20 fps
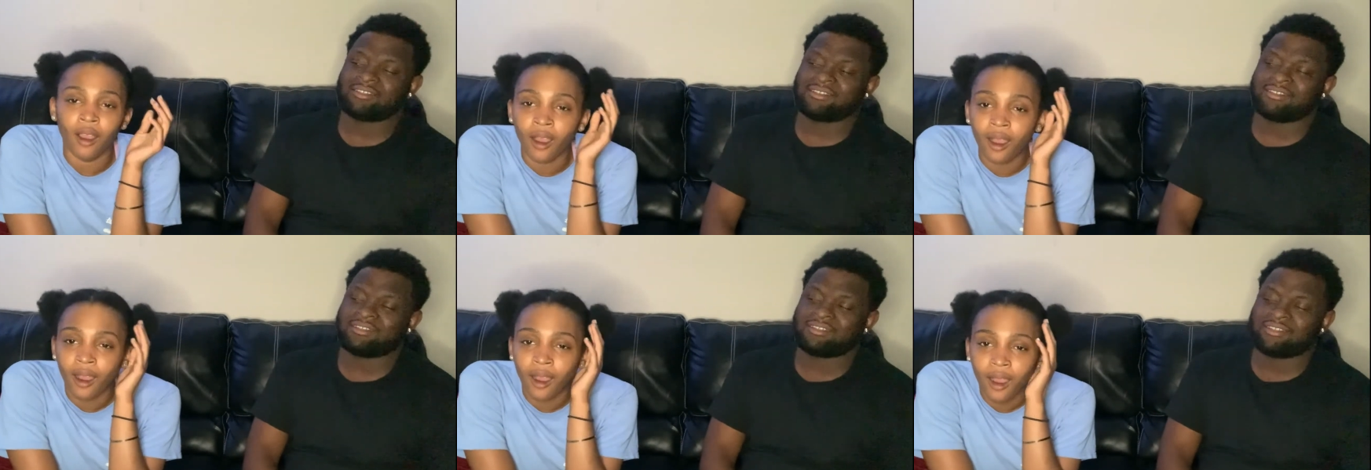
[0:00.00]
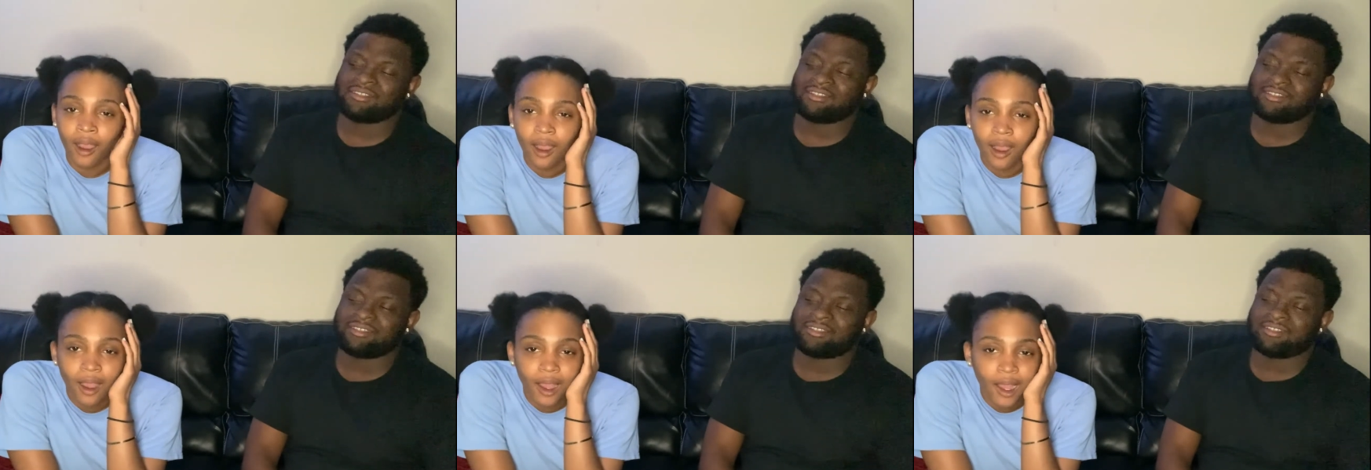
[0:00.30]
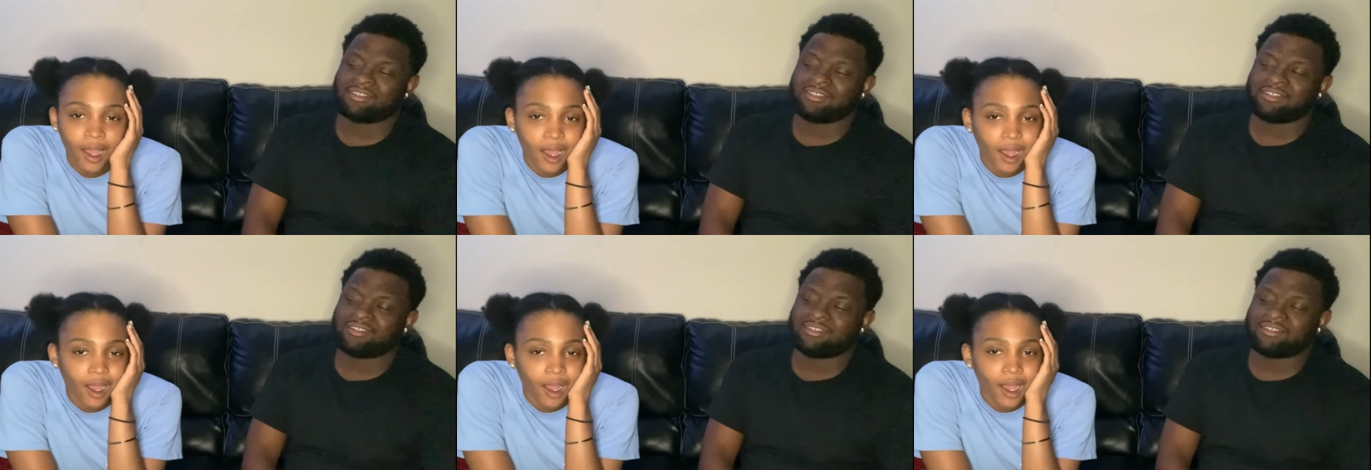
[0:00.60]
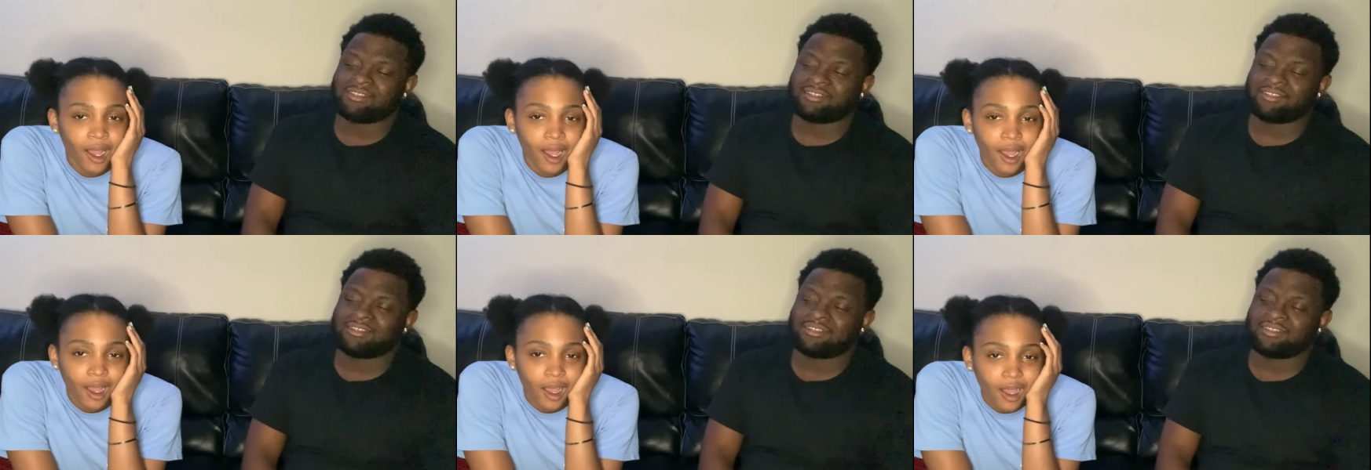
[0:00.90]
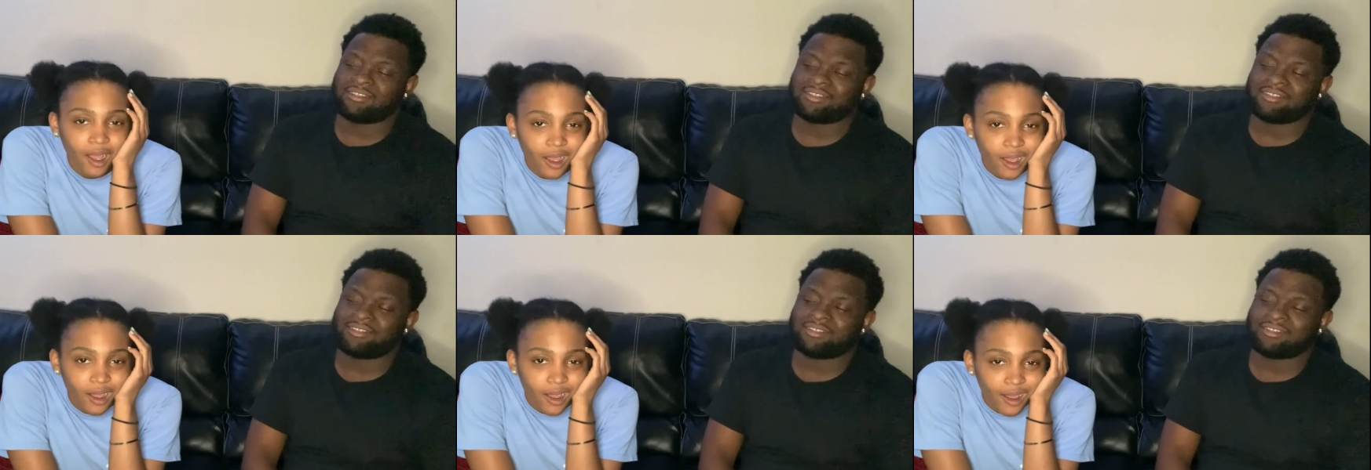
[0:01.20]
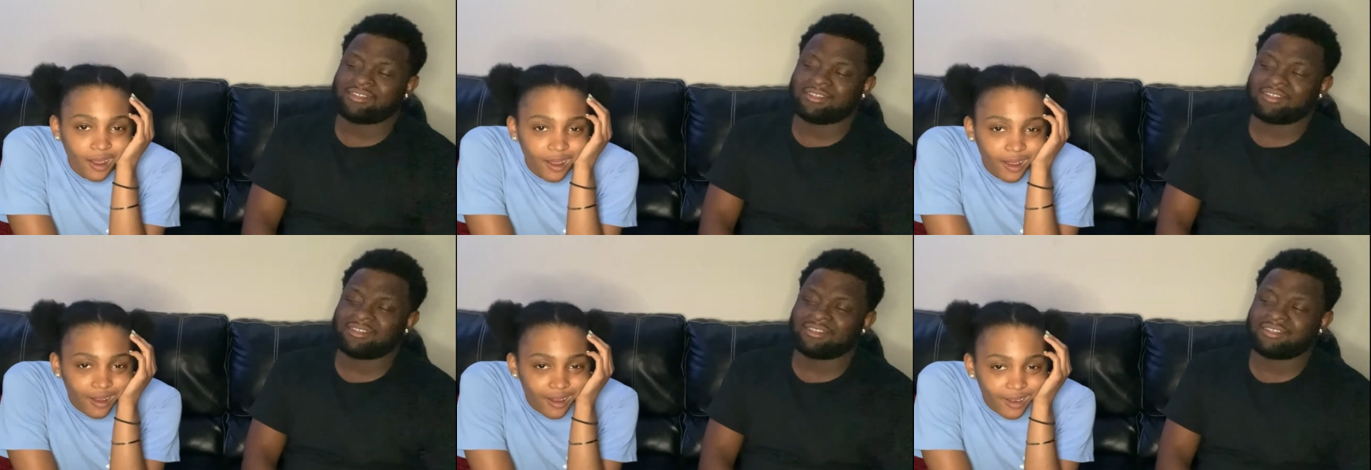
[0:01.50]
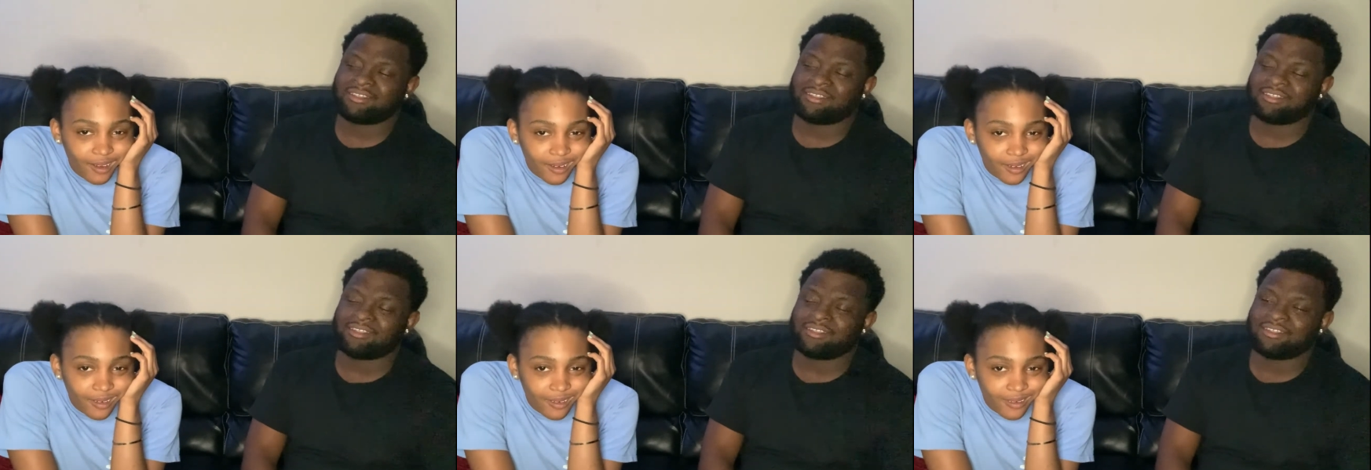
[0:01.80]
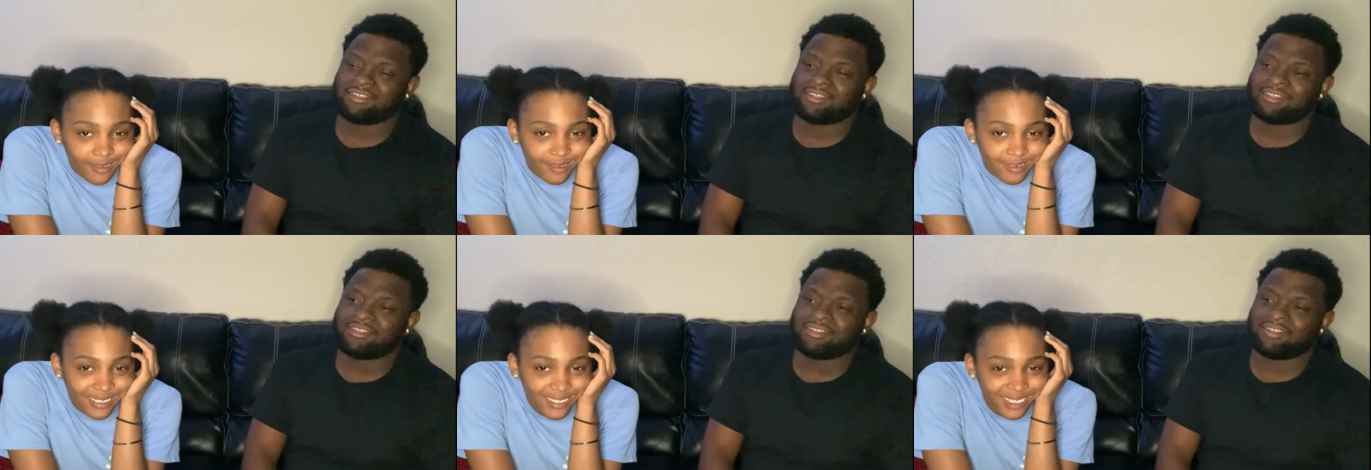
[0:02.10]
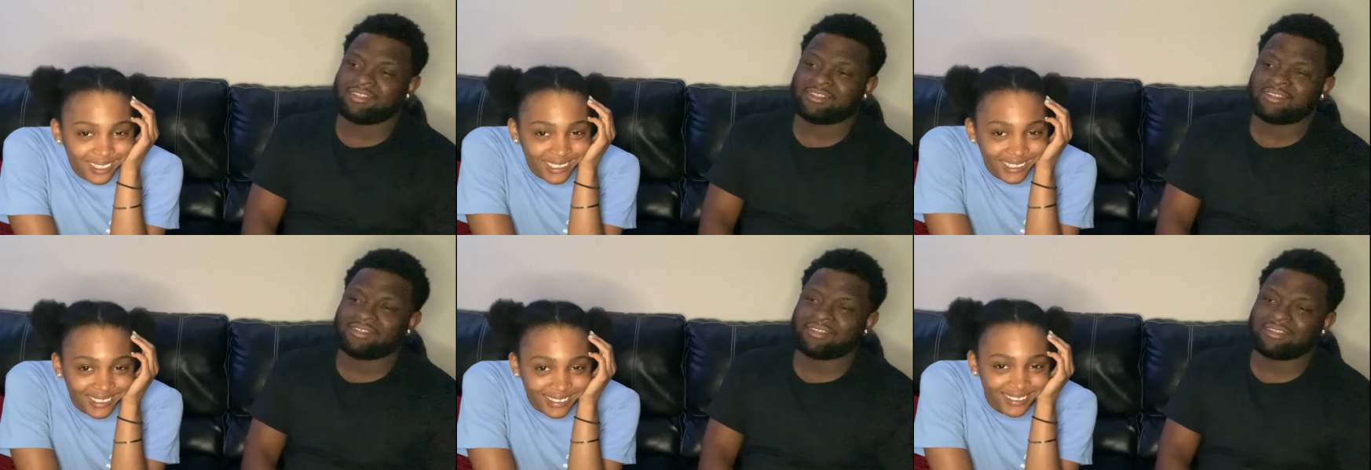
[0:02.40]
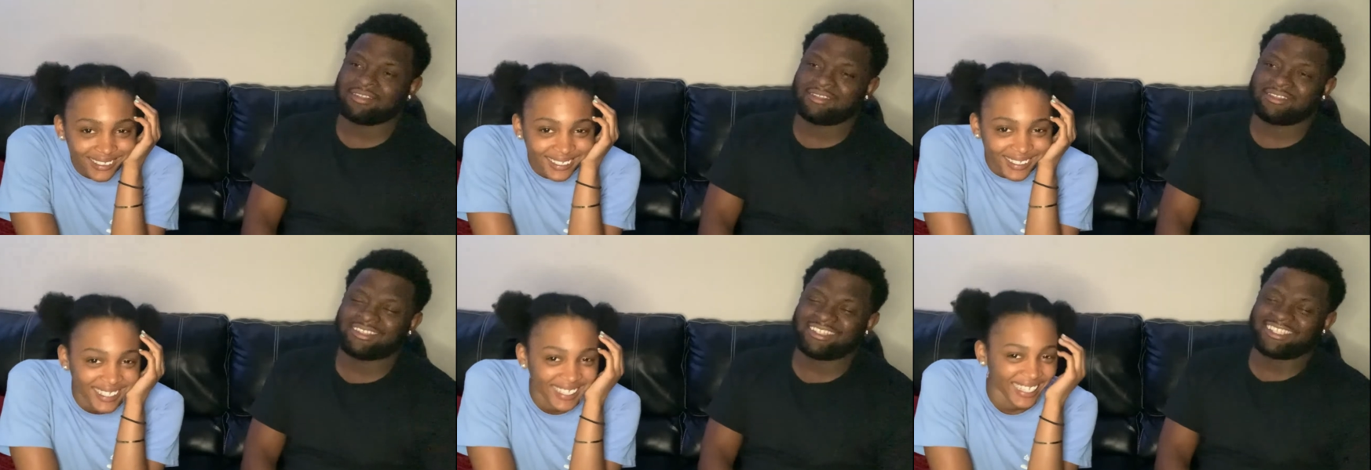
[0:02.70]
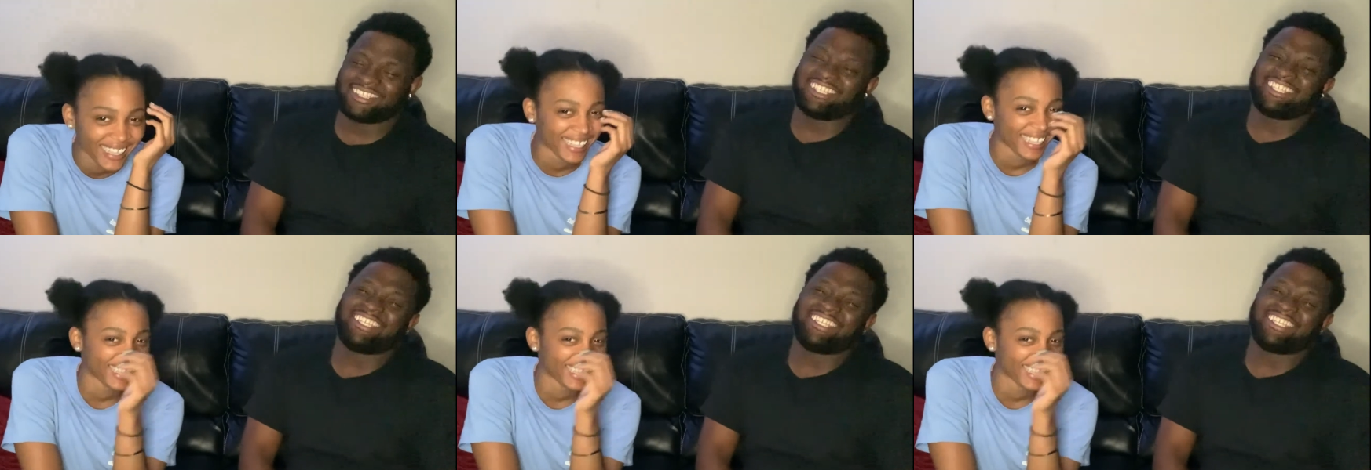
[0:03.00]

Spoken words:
No one is speaking in this clip.